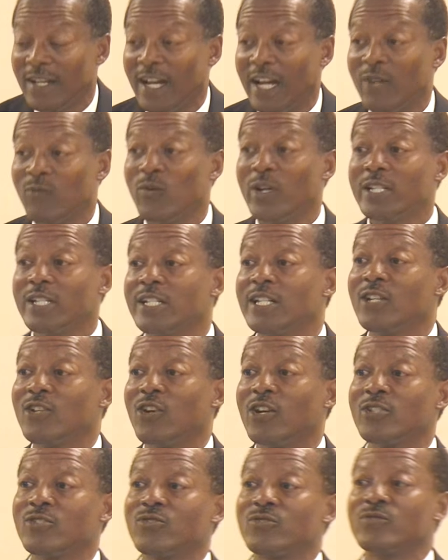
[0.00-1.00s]
And what did the
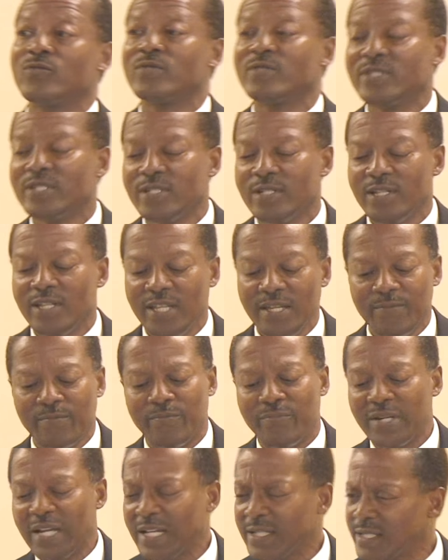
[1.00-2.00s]
Lord do? He
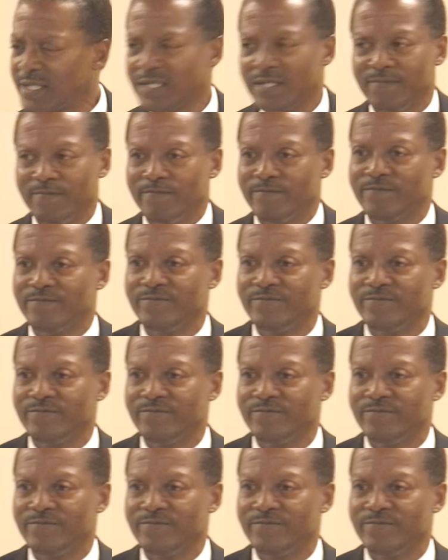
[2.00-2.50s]
blessed him.